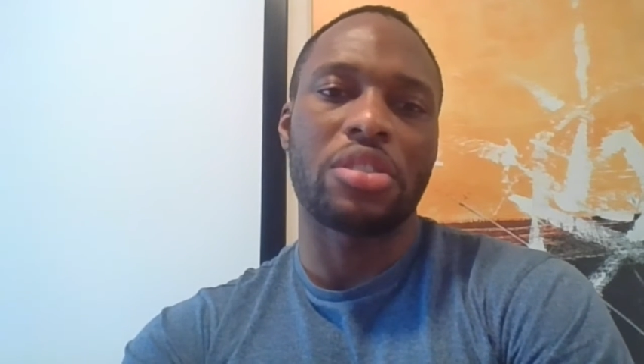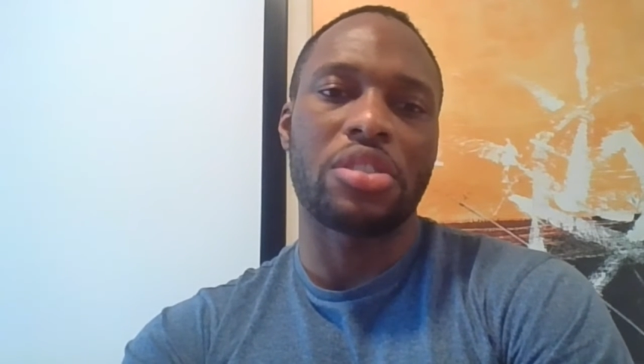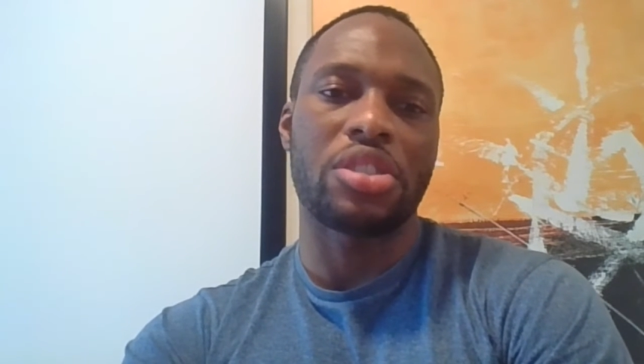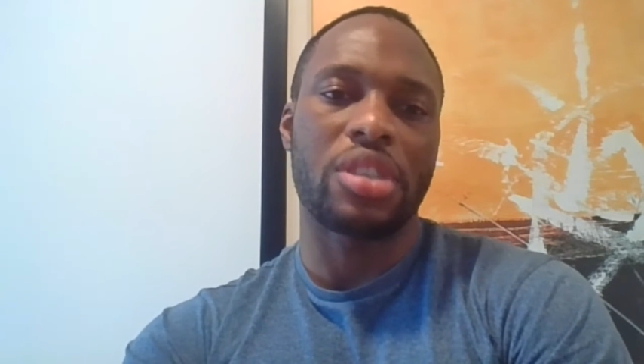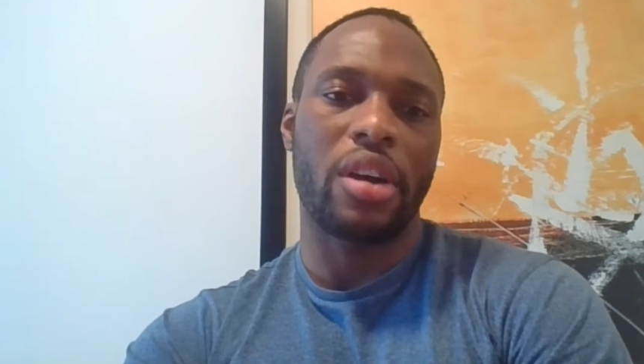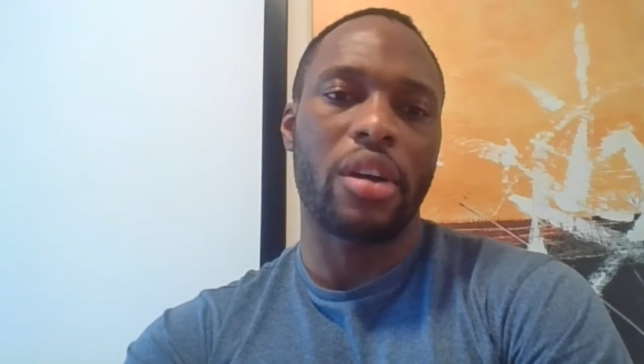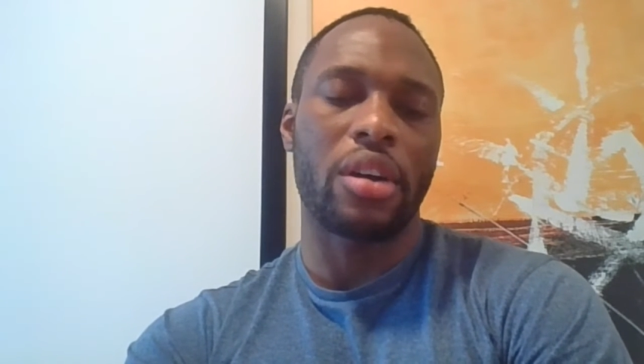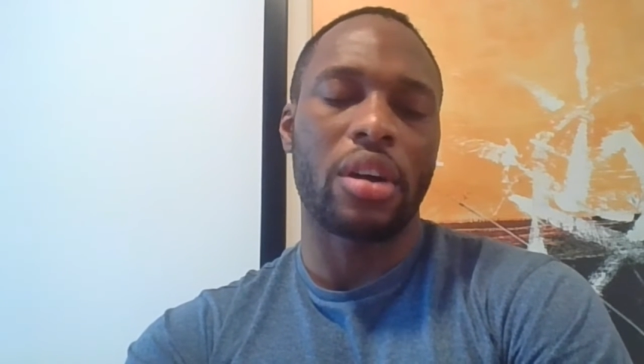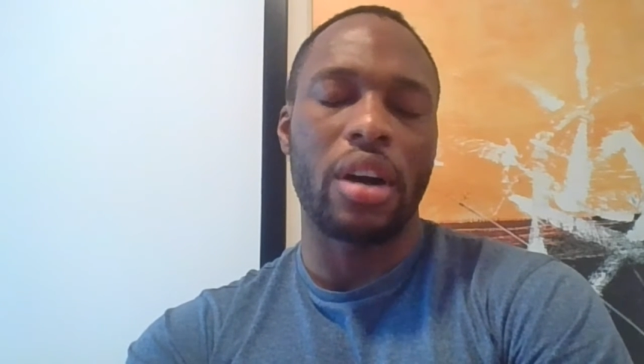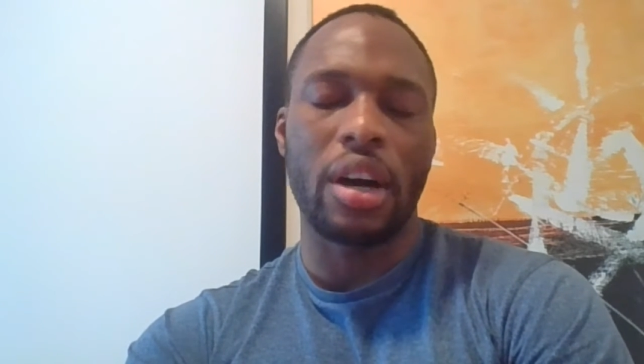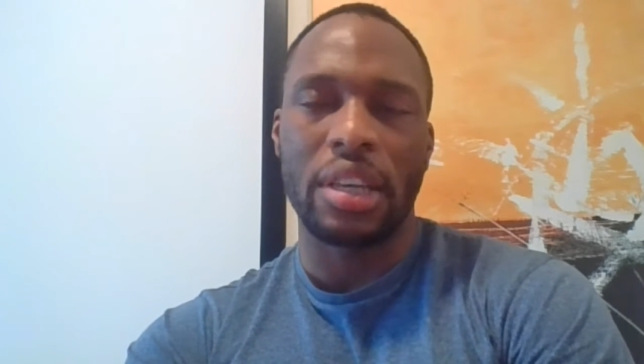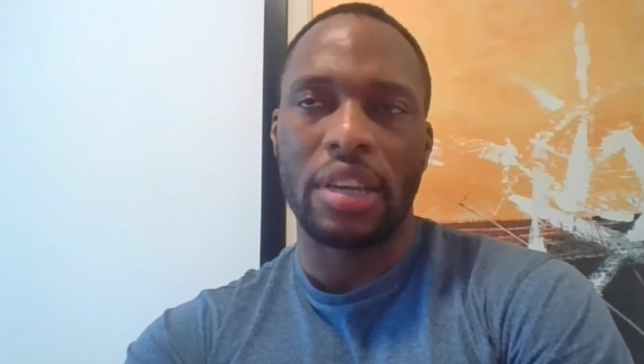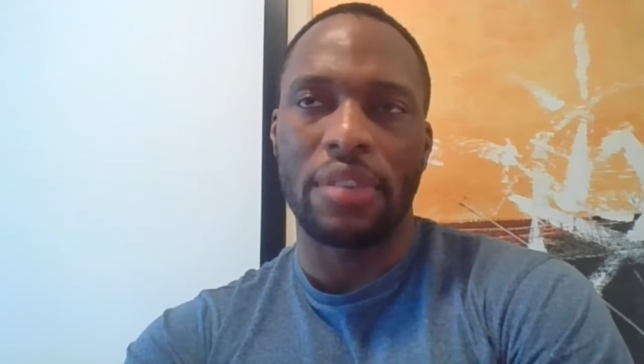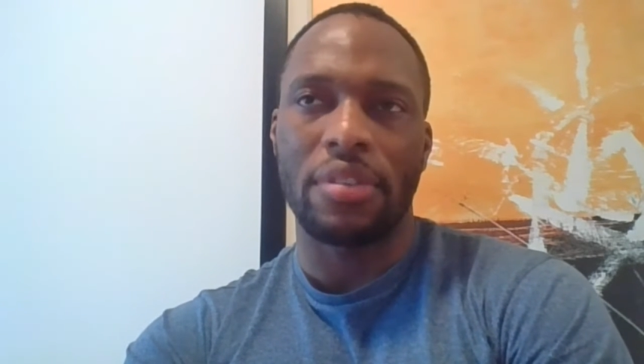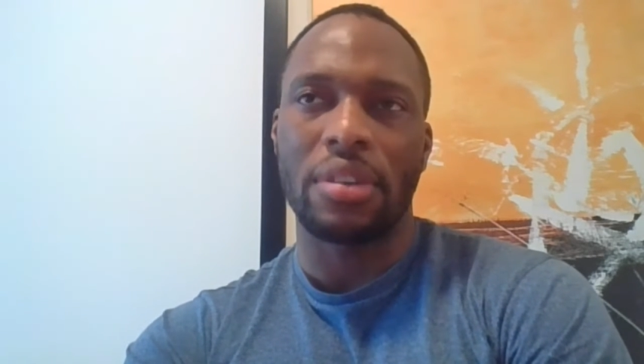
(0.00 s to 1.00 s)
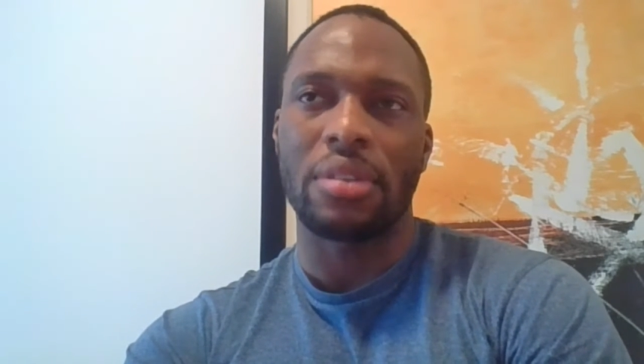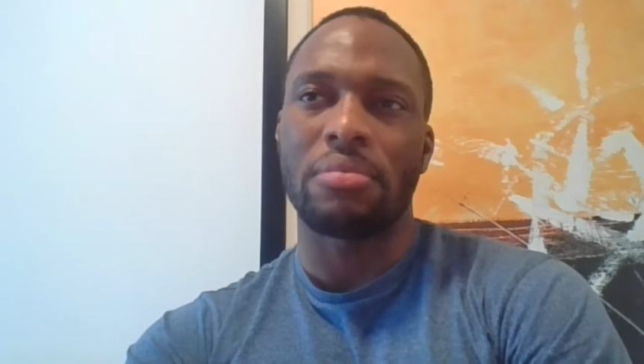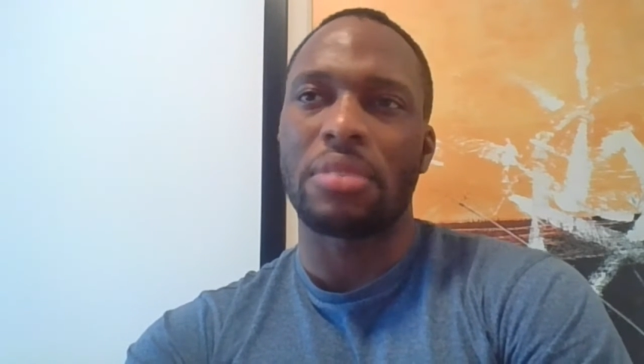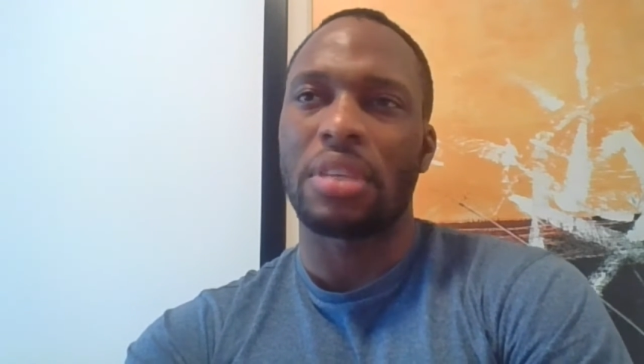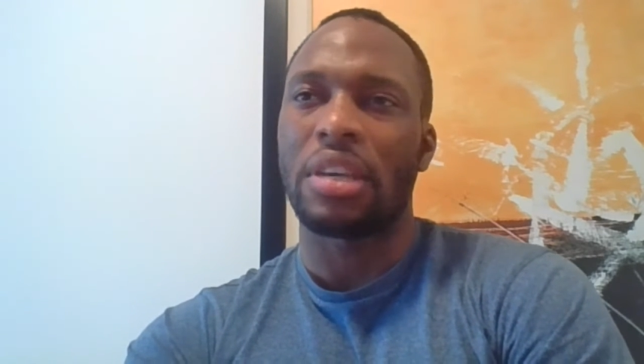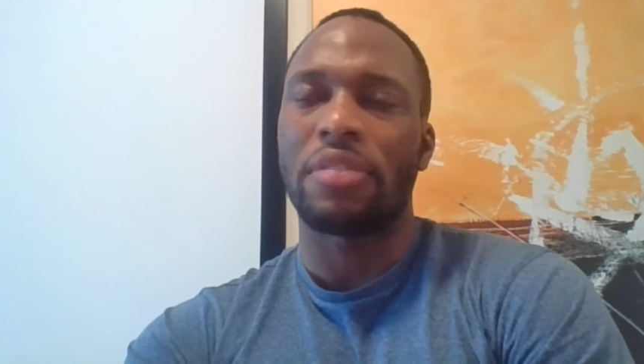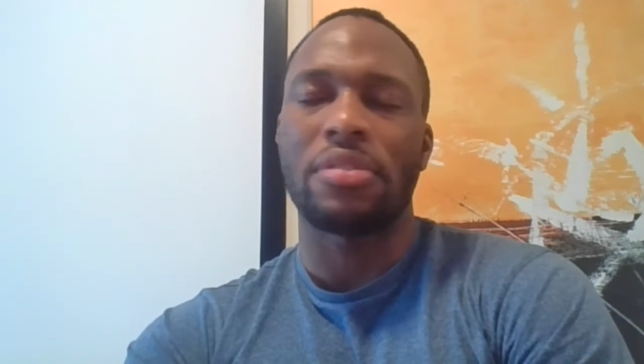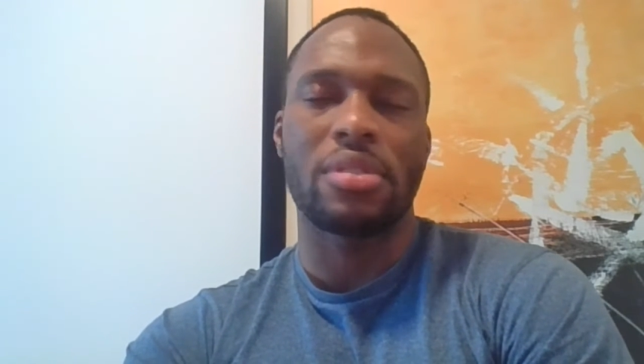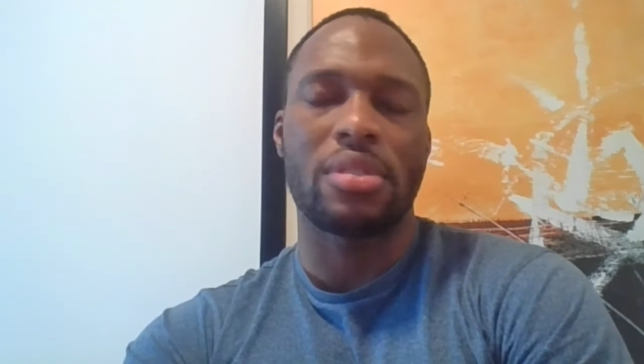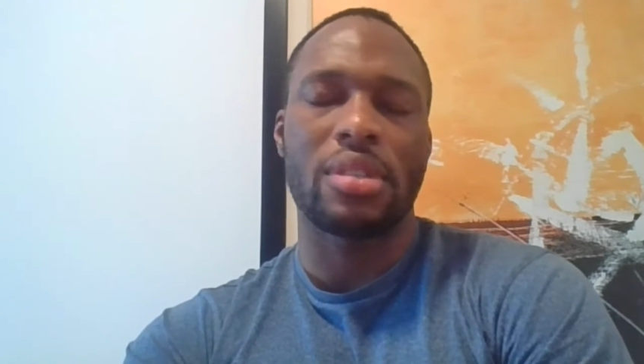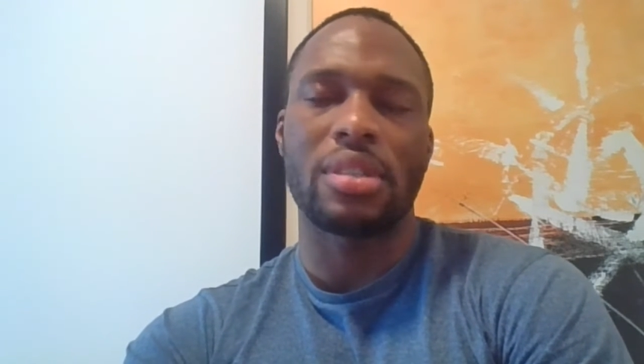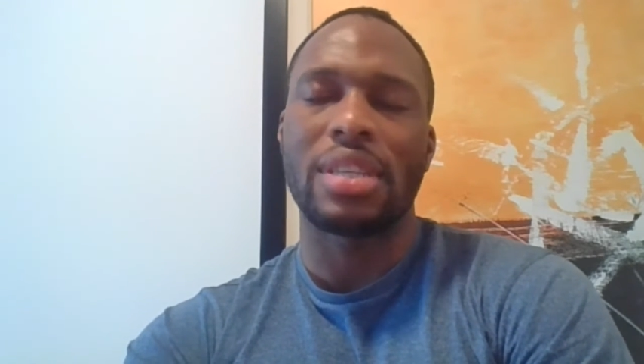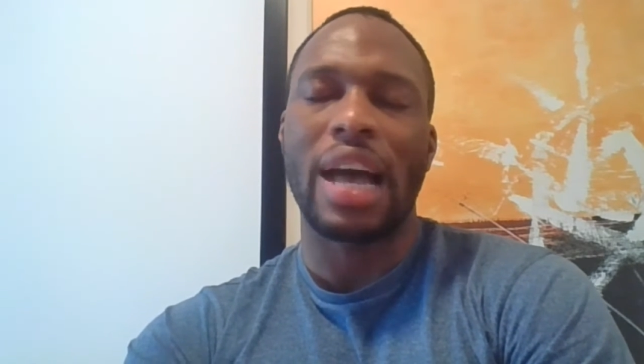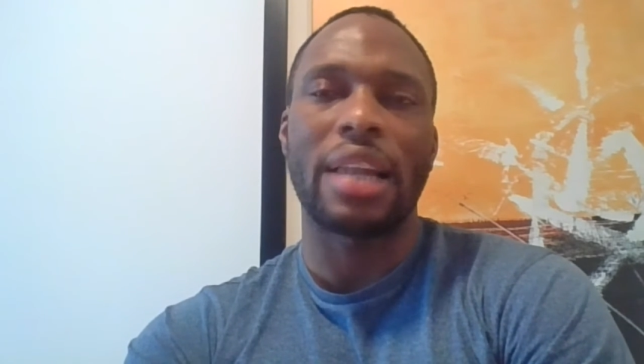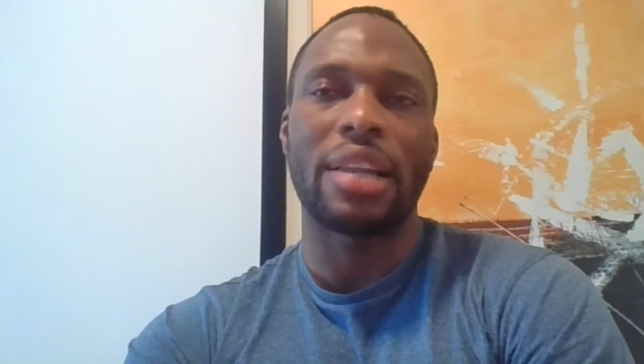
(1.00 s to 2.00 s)
to share our God given gifts
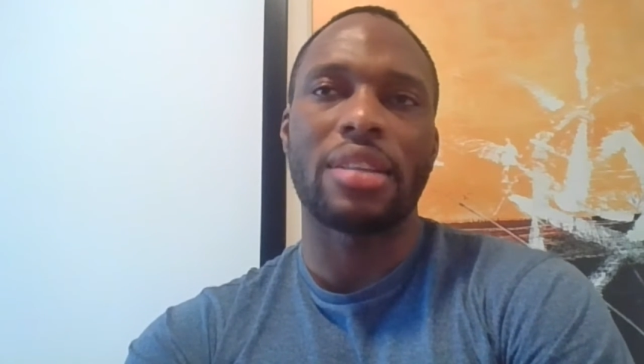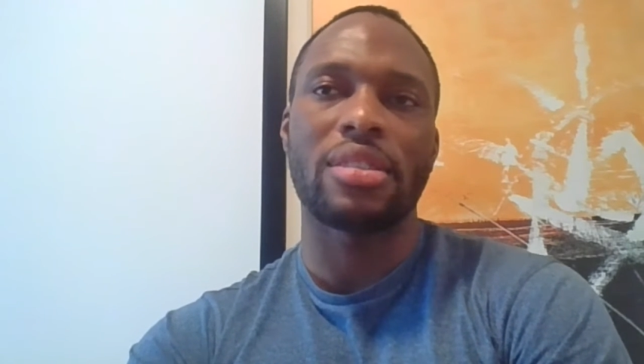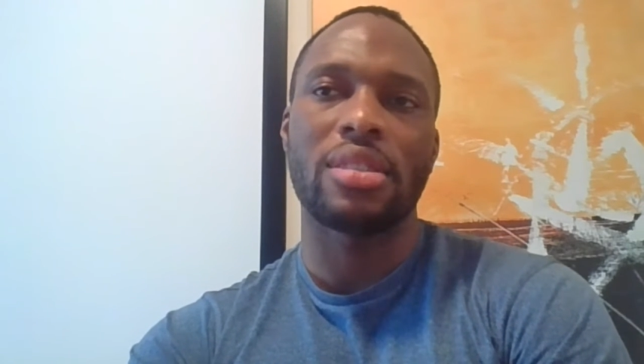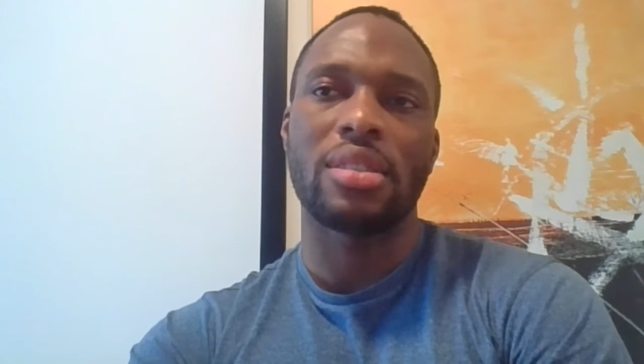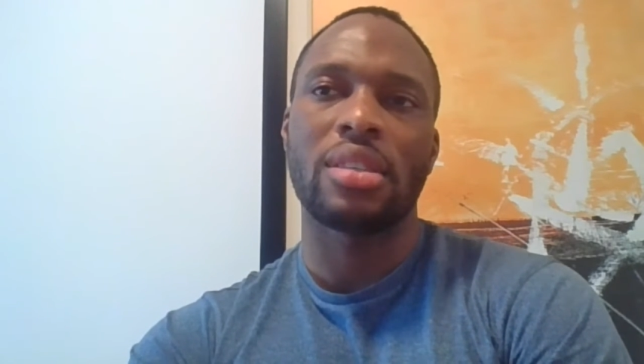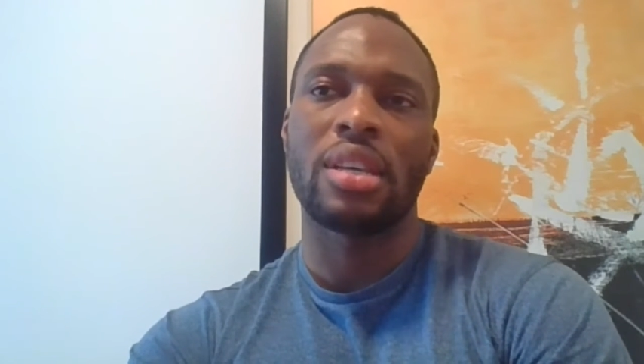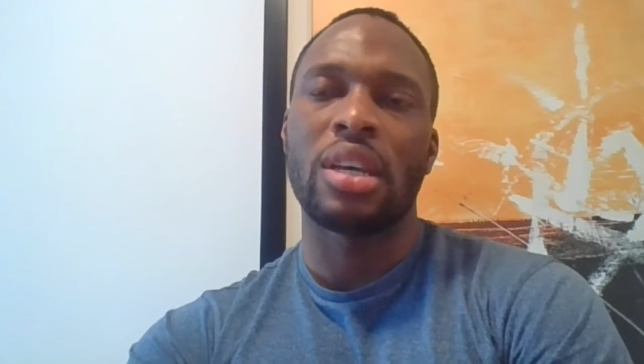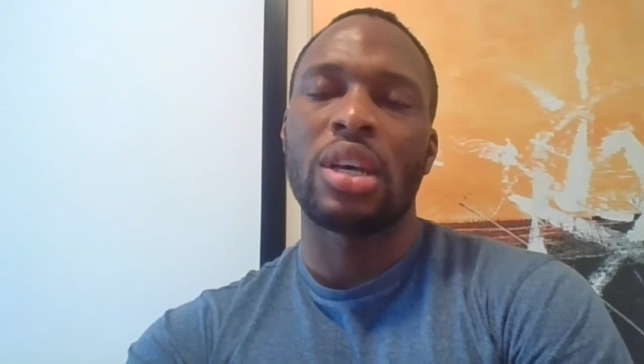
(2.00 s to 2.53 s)
and talents